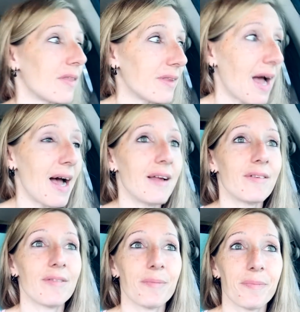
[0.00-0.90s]
That,
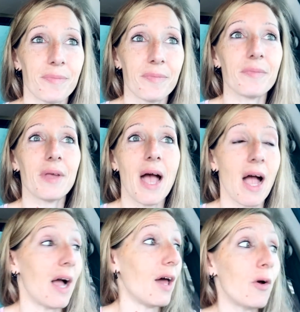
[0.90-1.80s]

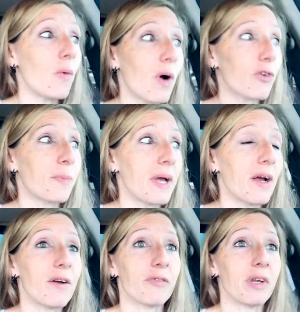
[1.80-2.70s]
I don't wash my hair
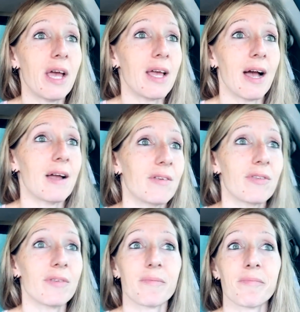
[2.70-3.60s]
every day, guys.